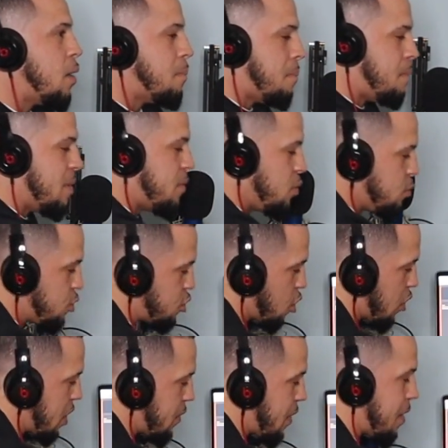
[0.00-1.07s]
Me vi un
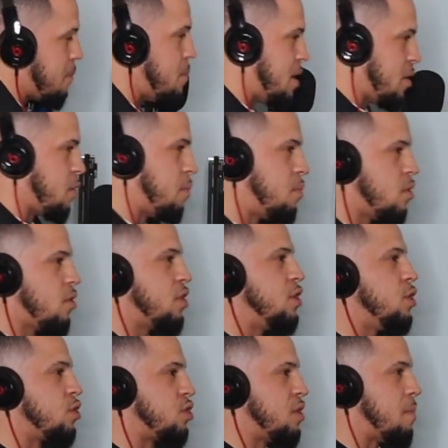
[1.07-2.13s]
show de barberos, bro. Y
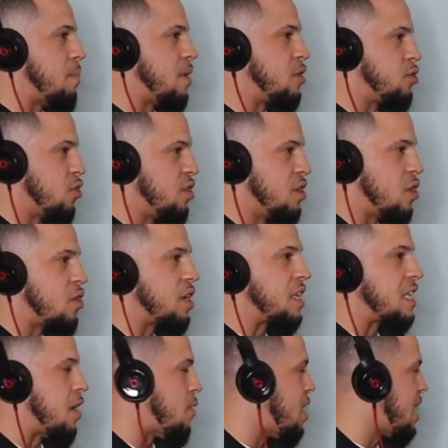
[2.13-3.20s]
yo siempre soy de los que
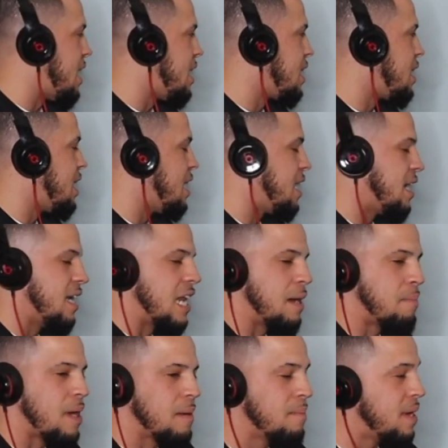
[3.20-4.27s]
estaba en
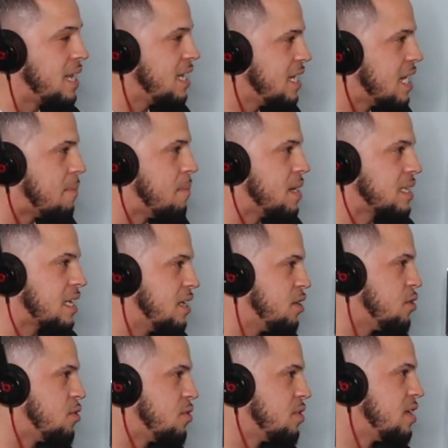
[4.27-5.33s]
las barberías
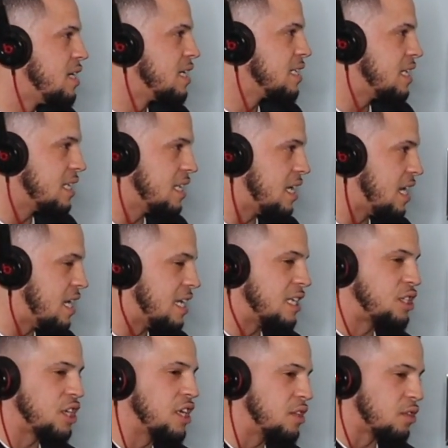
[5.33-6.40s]
metido. Desde nene
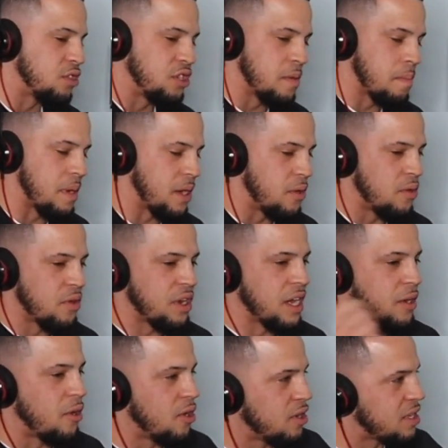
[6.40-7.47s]
chiquito siempre con un
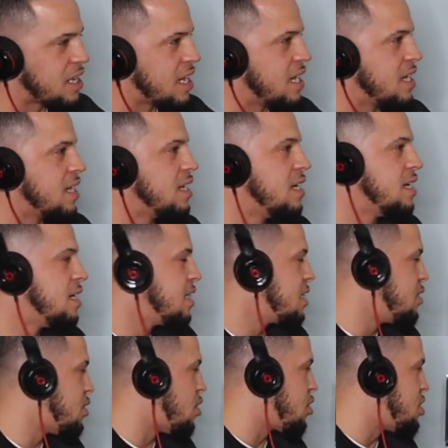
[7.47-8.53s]
recorte.
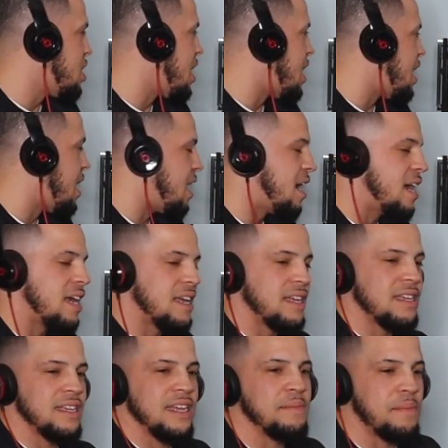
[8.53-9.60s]

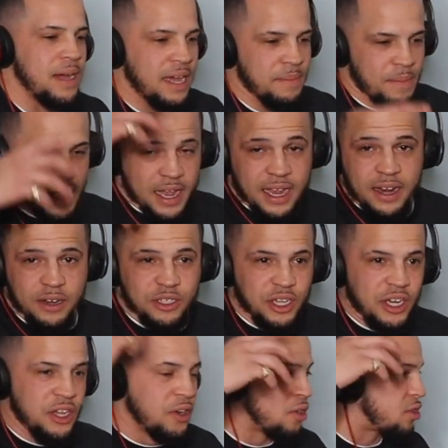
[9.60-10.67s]
My hair's a
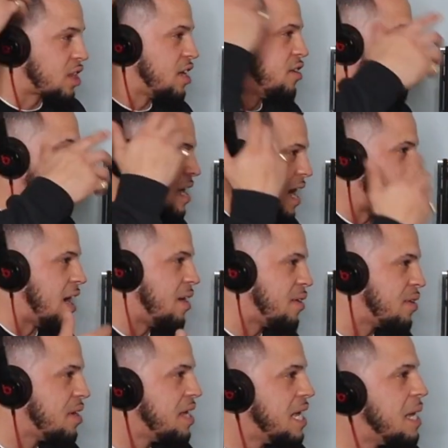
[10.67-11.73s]
little thinner now.